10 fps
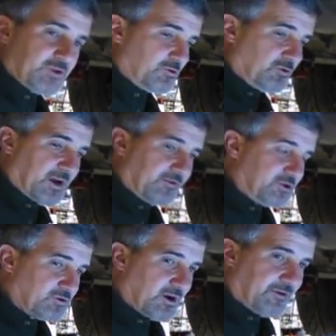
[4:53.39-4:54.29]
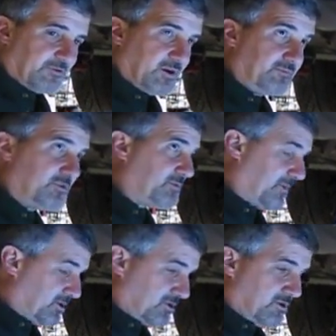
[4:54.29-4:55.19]
Do it out in the driveway. Just
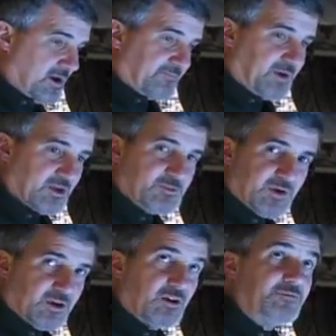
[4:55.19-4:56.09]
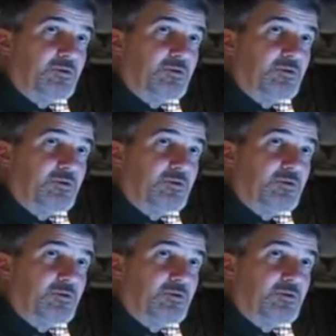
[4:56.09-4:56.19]
make sure you have pans big enough.